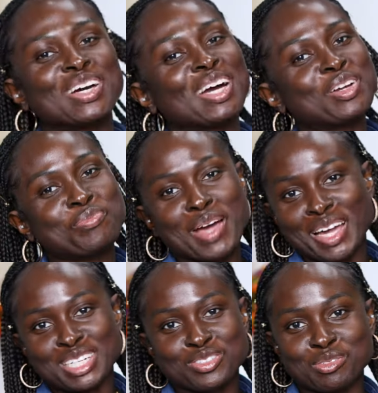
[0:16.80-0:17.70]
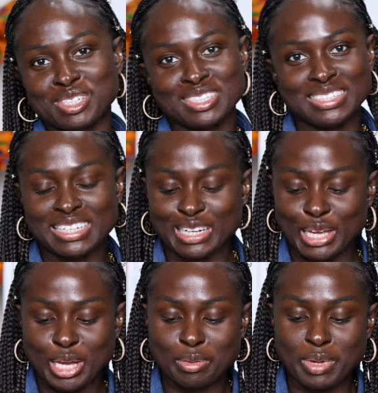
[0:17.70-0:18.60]
I got a package from
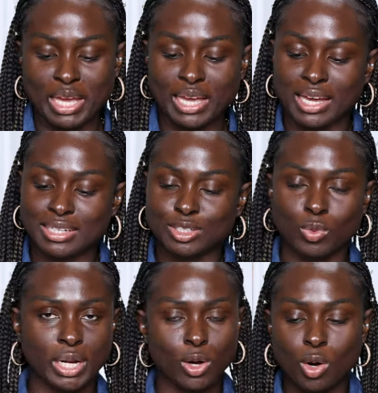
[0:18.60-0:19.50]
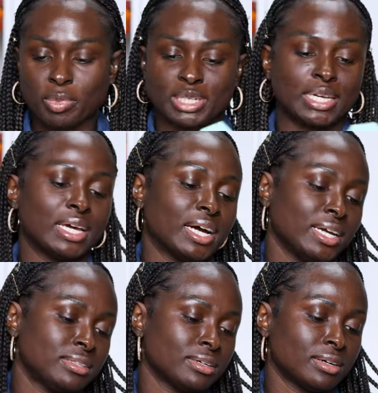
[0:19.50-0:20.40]
SheGlam, and when I opened it, I
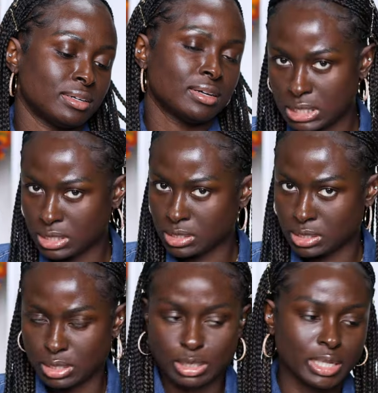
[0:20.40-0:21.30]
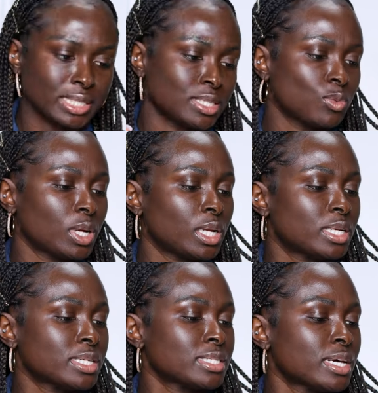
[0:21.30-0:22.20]
thought, this looks good. Let's see what it
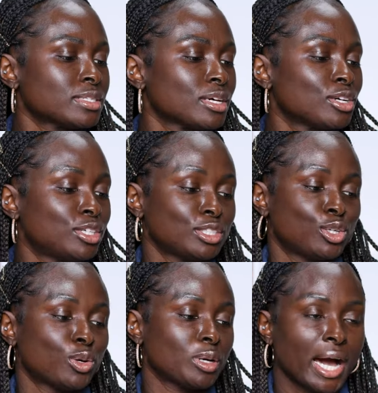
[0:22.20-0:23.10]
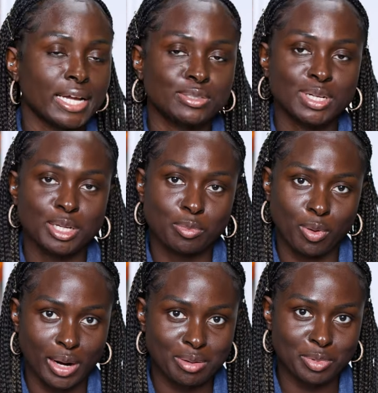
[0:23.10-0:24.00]
is. It says Good Grip Hydrating
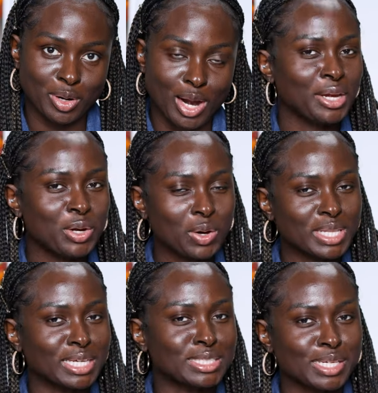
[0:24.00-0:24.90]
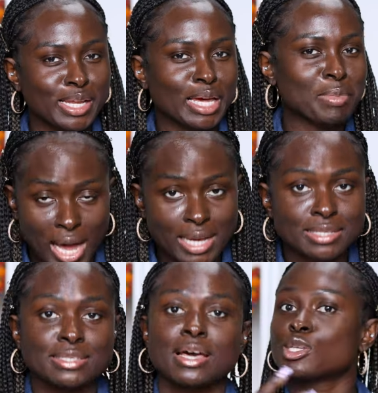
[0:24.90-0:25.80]
Primer. I know that SheGlam
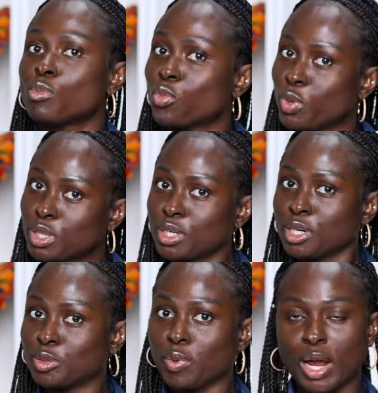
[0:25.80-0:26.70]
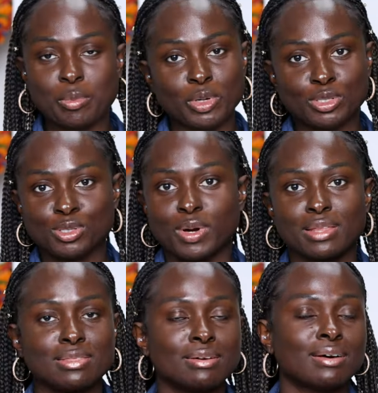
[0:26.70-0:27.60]
has some really good primers, so I
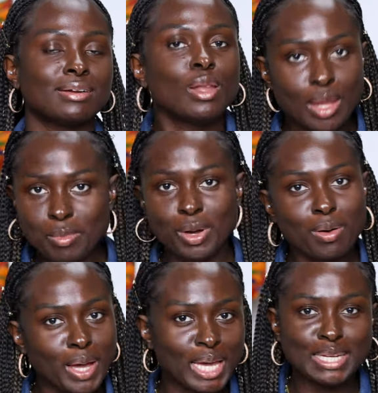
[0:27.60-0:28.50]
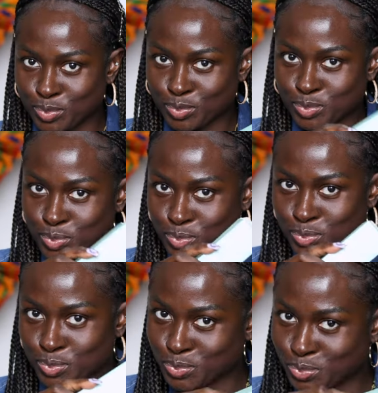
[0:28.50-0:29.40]
thought, let me go ahead and see what
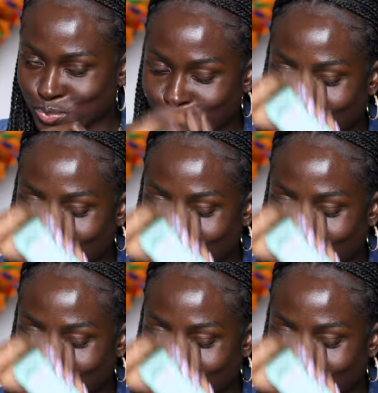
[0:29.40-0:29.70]
this is all